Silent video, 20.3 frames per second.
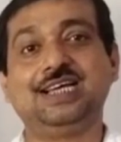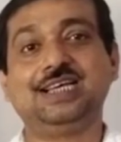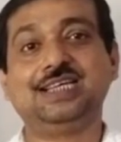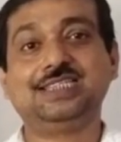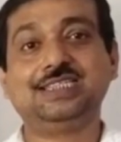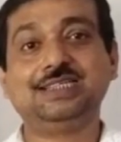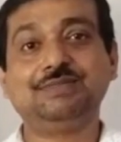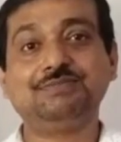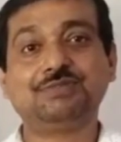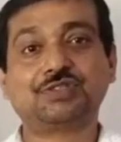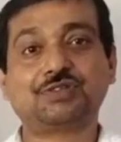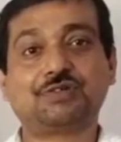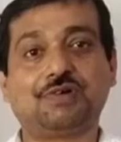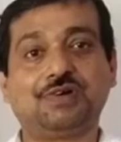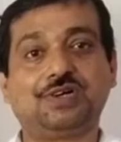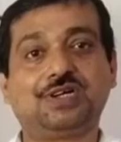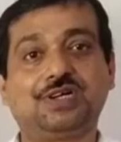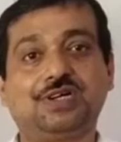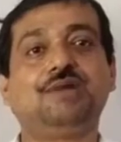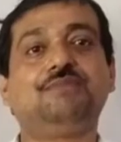seems
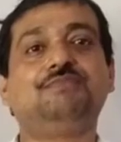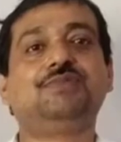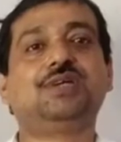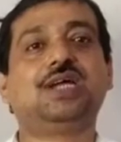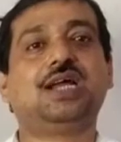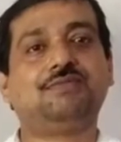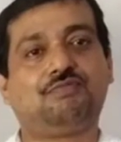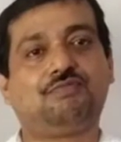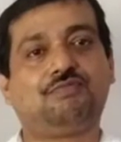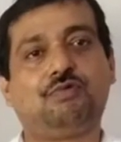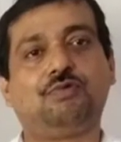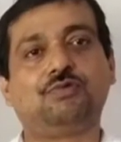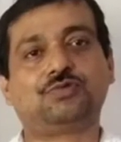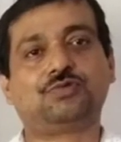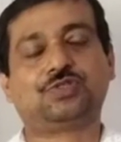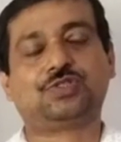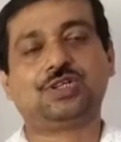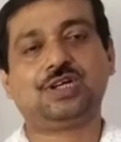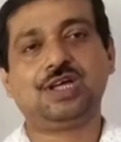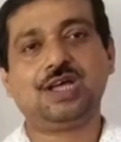contrived and
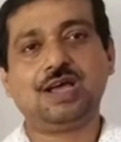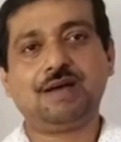forced,